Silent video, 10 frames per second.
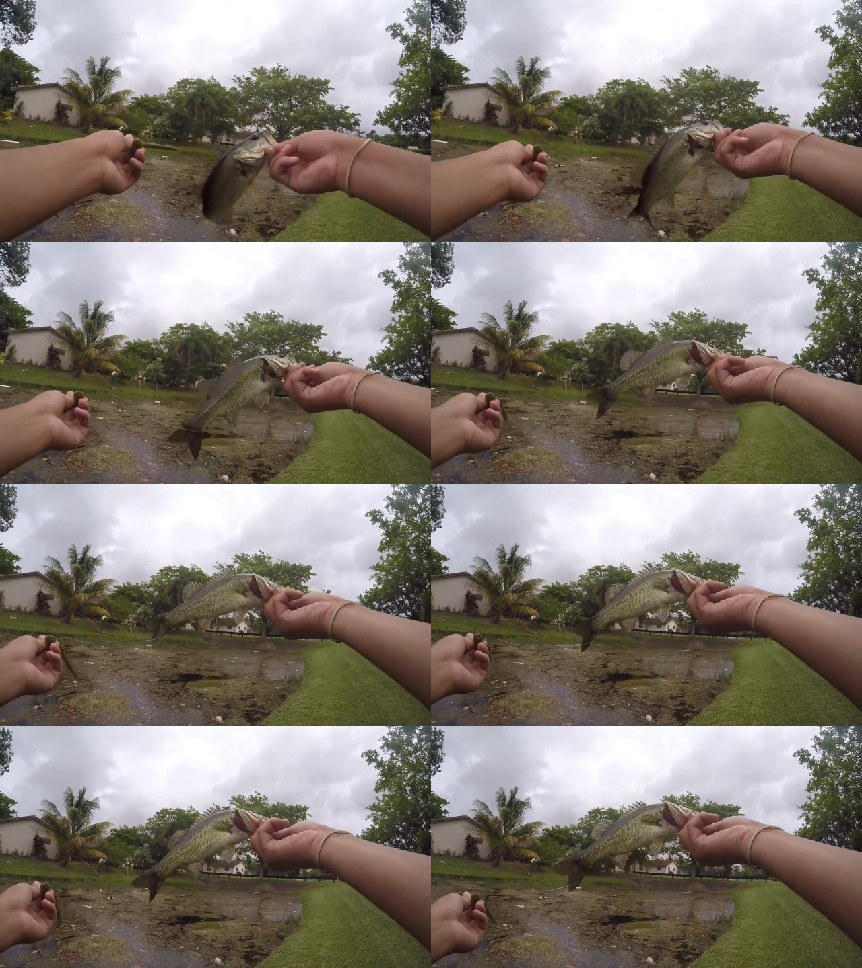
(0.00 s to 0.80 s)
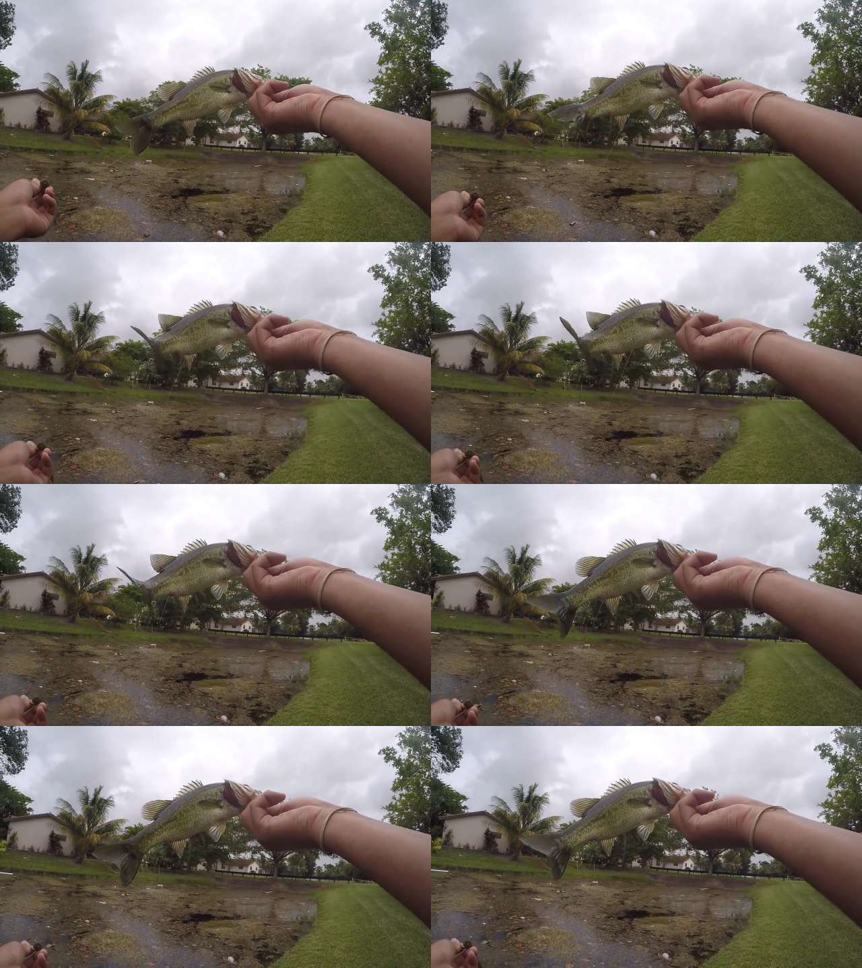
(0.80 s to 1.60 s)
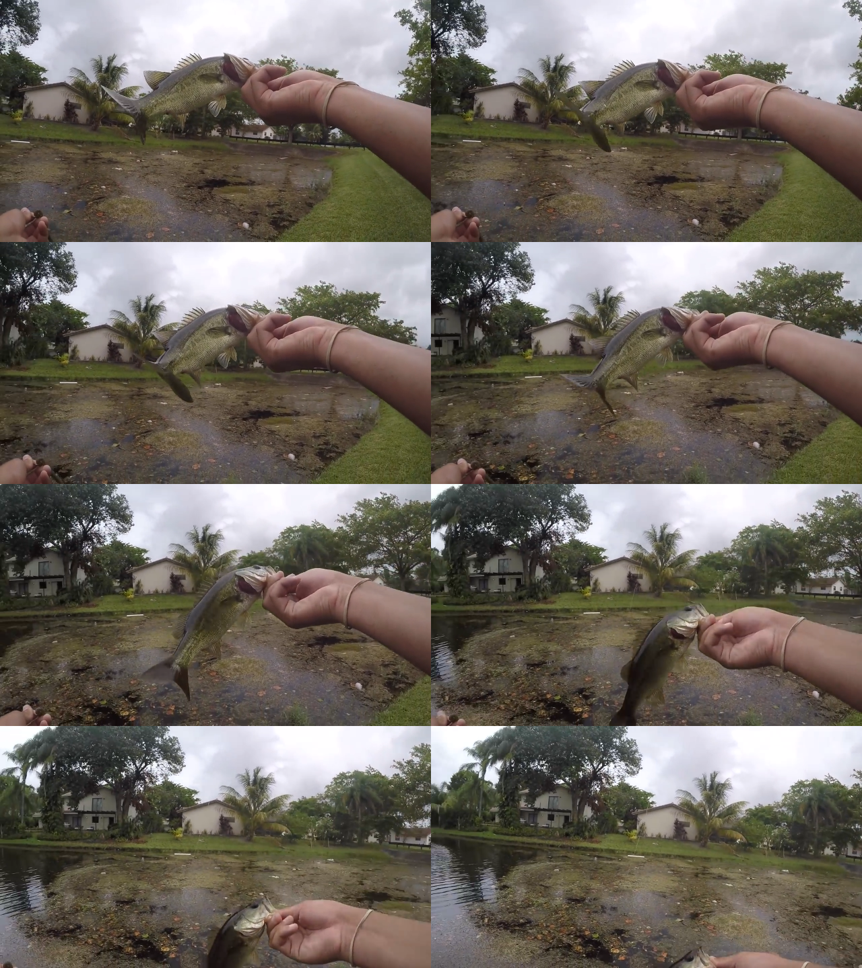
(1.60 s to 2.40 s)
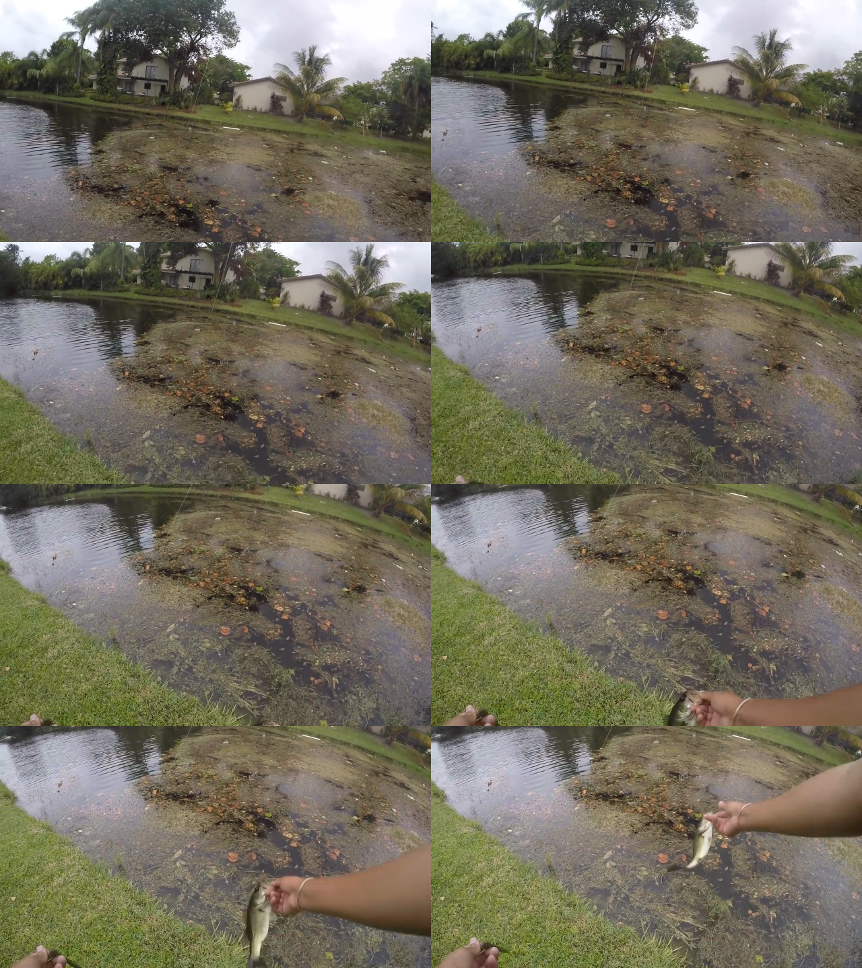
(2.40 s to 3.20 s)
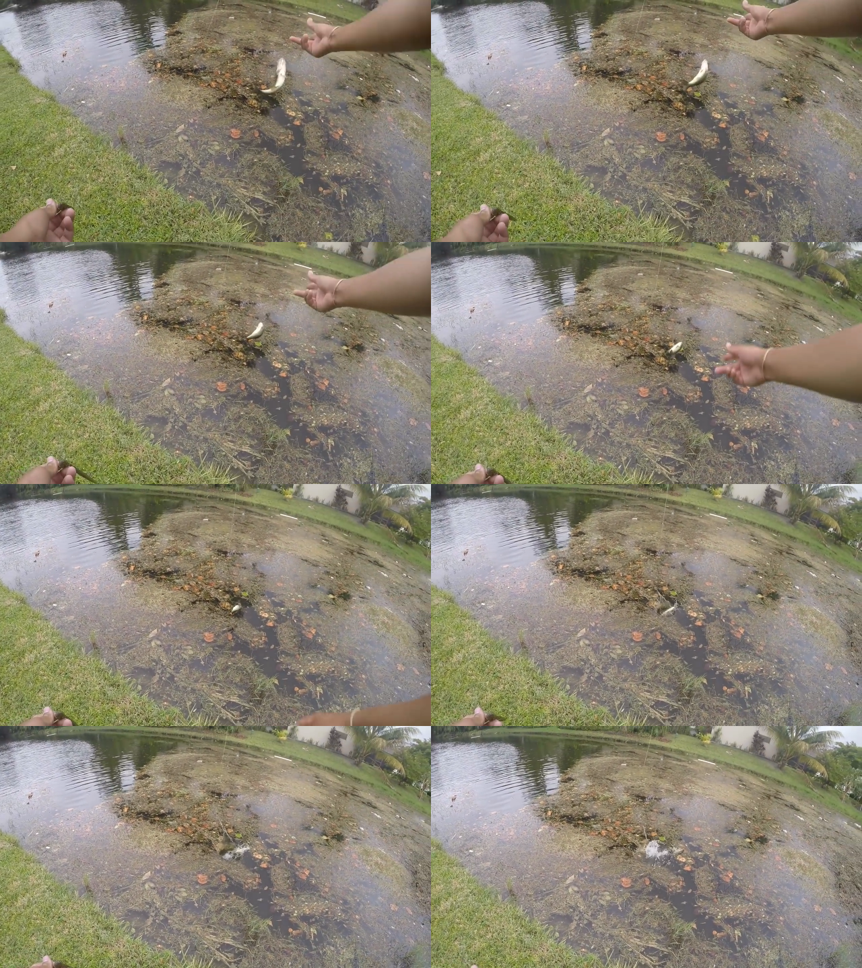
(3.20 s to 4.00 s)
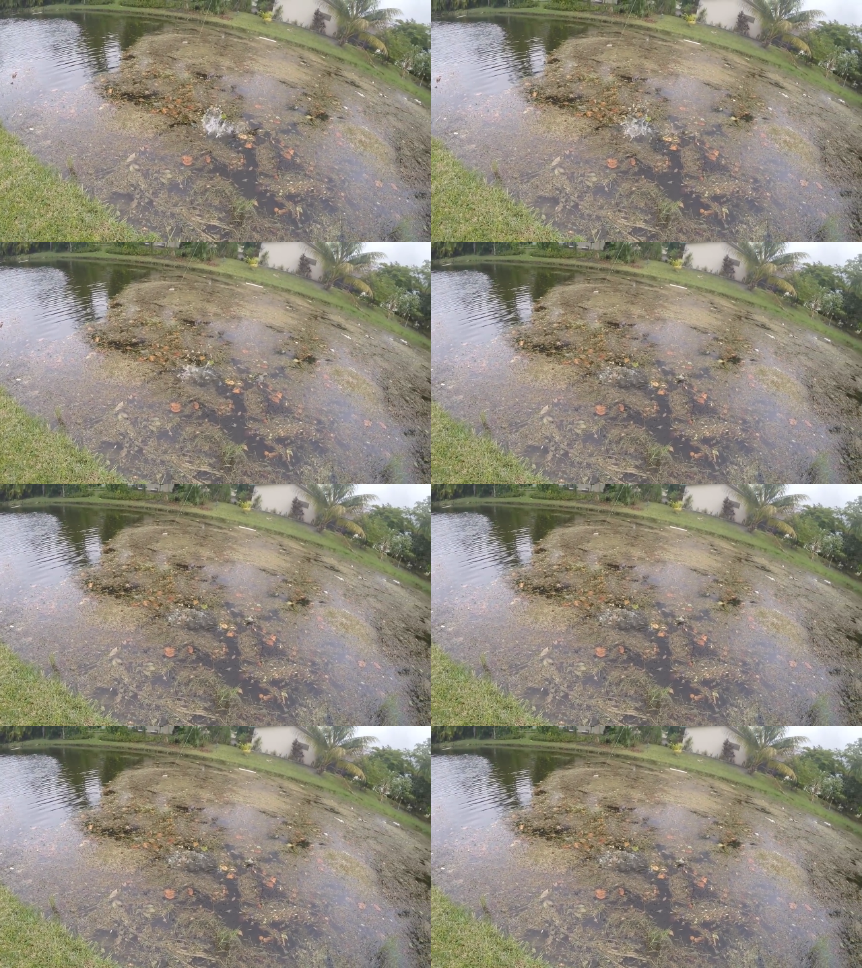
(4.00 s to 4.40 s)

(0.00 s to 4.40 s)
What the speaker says: Nobody's mouth can be seen.